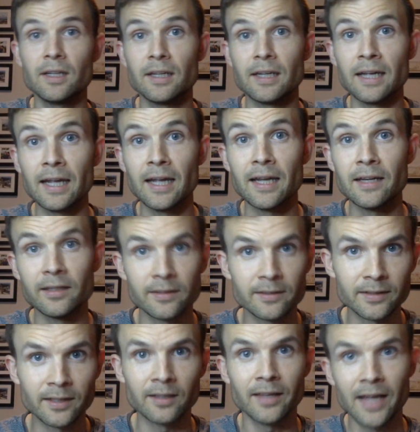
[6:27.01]
and it's
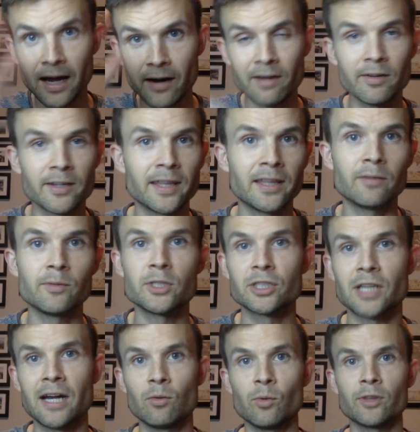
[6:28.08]
going to lay out everything that we just
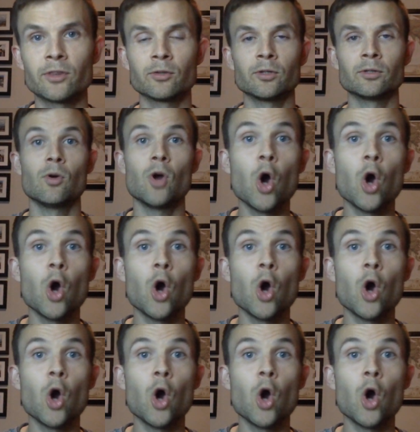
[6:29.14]
kind of went through.